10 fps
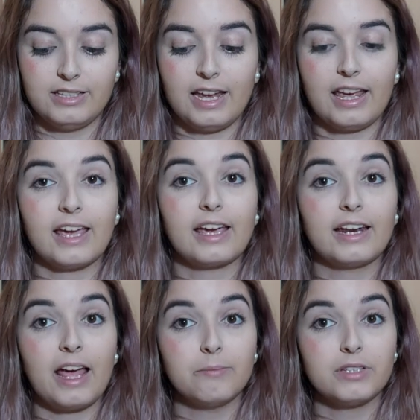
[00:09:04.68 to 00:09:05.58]
take
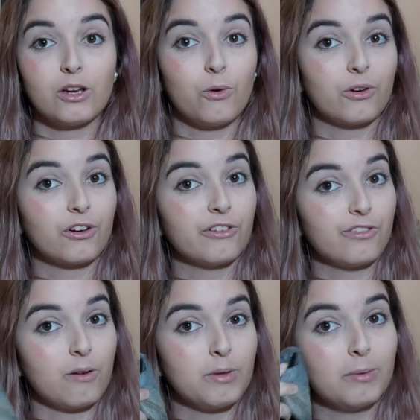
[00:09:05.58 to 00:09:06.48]
an empty corner from the